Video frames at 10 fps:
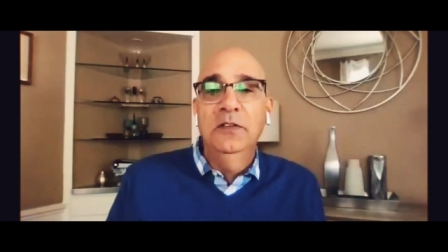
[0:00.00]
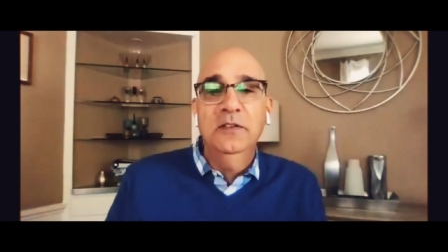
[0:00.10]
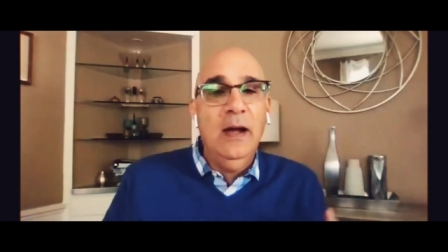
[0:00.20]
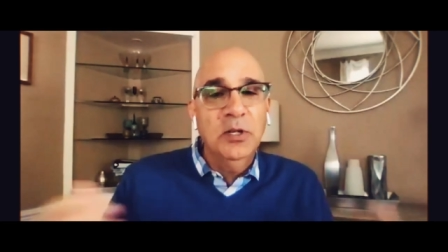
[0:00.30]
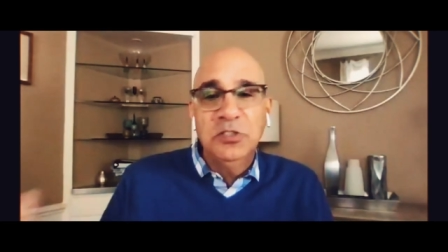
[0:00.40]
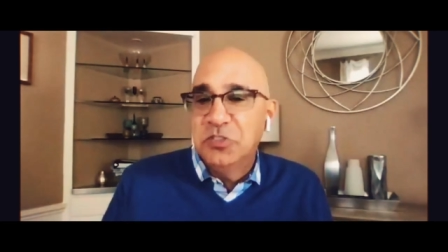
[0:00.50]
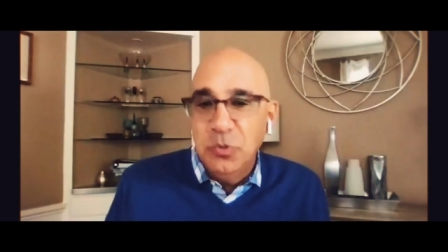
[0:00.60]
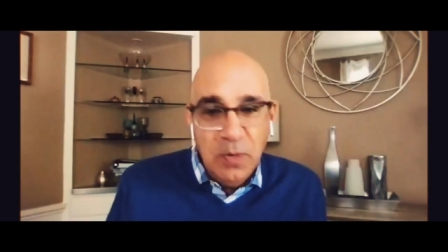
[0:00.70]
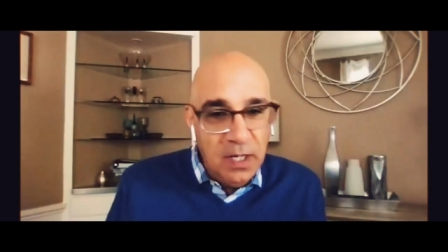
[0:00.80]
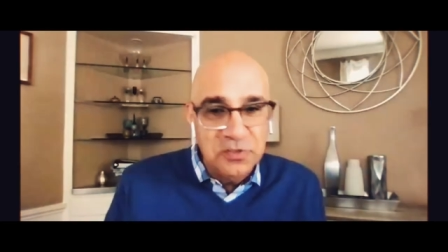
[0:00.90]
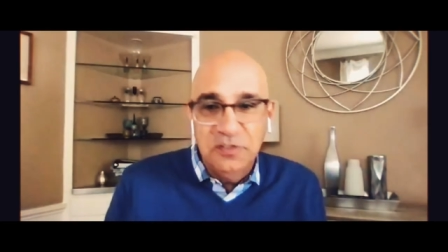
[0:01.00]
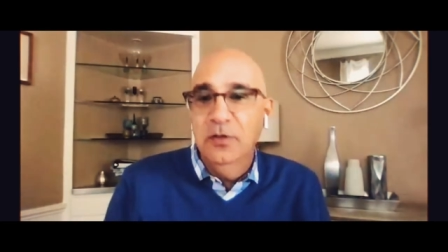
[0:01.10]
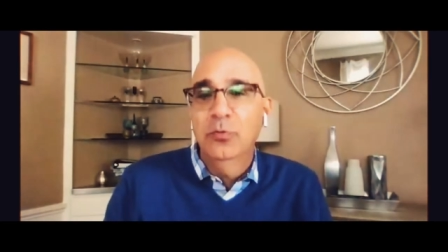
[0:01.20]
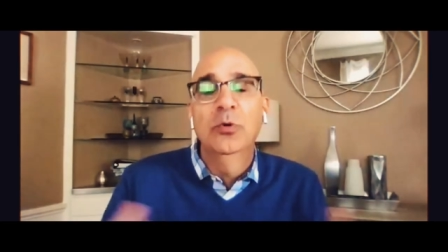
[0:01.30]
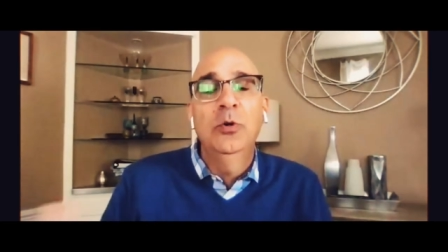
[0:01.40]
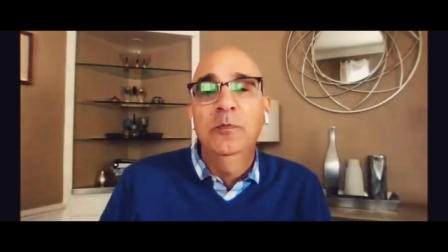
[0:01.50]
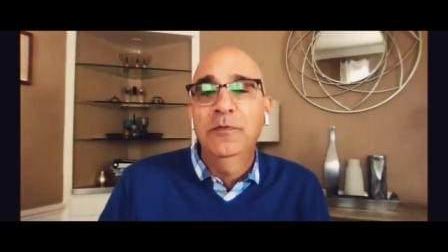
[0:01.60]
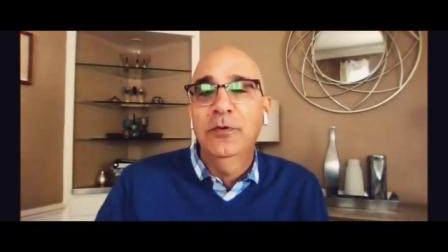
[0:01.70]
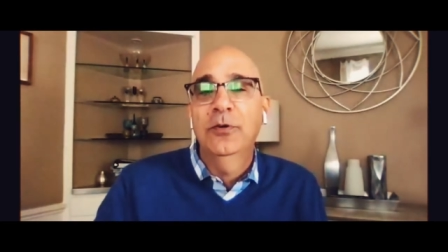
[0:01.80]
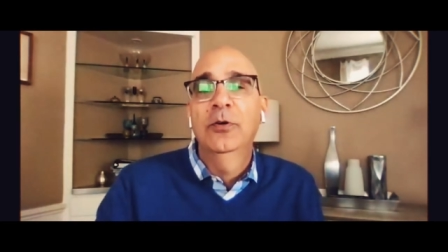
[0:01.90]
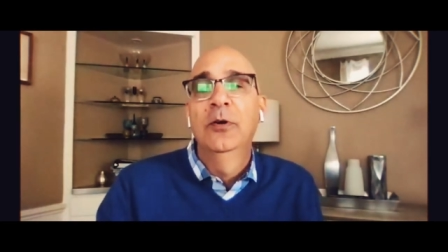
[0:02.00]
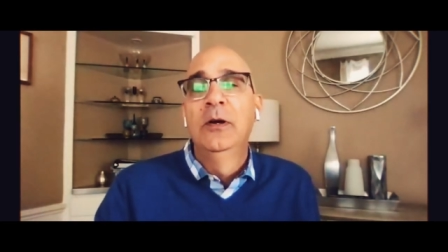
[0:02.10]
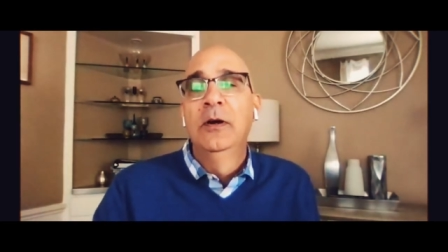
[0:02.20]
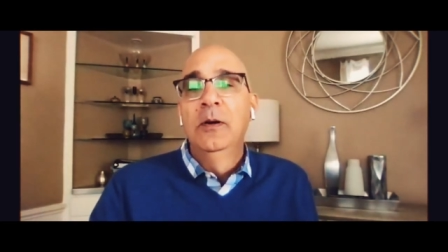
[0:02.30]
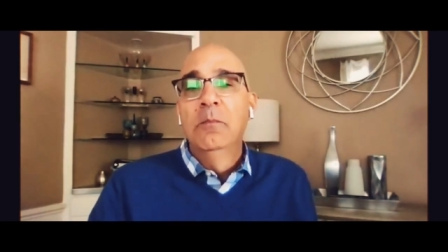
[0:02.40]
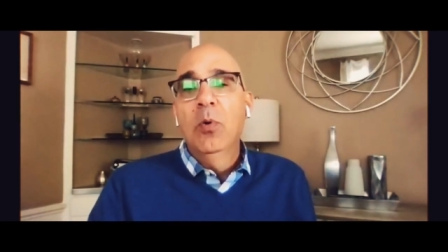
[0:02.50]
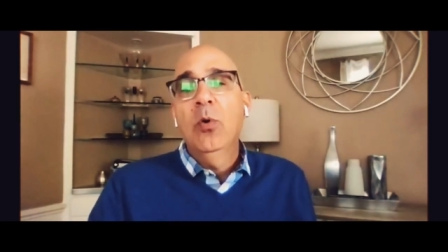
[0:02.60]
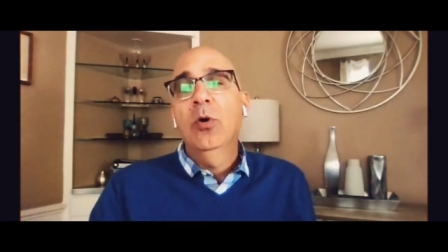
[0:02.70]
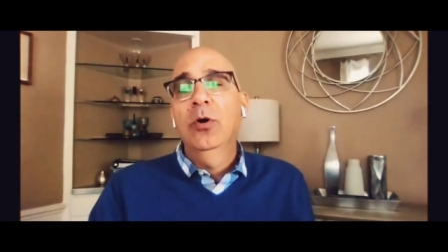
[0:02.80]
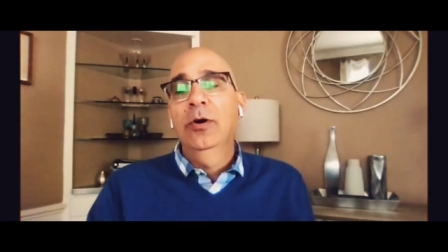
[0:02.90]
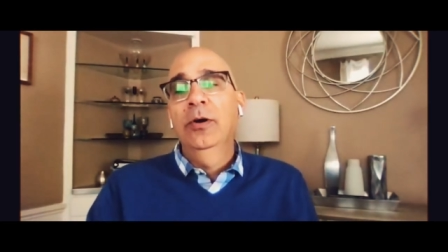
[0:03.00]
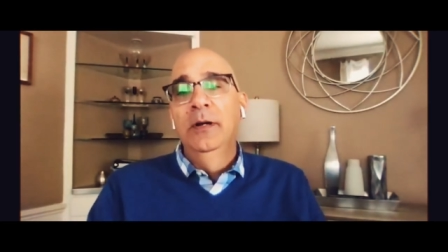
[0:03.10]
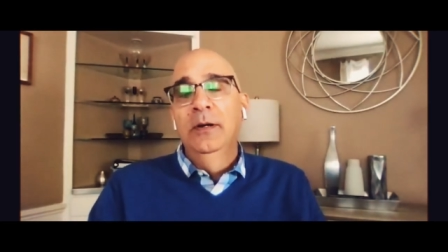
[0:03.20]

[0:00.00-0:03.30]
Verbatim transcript: How much is too much? Is there room for more?